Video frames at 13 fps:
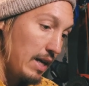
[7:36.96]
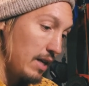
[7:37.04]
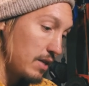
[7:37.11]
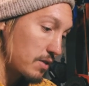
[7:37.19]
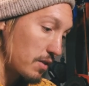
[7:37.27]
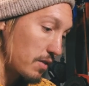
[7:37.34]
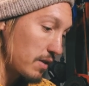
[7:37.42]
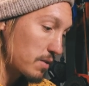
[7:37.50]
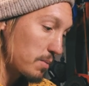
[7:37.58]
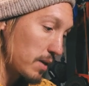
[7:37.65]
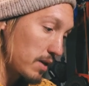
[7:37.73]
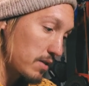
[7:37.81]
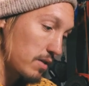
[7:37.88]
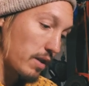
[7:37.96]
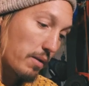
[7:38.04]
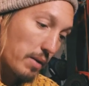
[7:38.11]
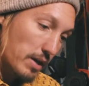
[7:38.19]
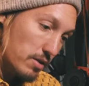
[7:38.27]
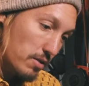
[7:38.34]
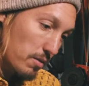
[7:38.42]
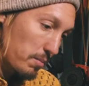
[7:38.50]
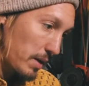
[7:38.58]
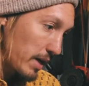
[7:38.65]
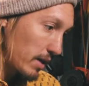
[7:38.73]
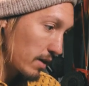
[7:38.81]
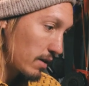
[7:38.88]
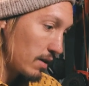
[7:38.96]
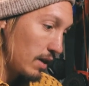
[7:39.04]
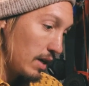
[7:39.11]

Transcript: So this one is a directional mic.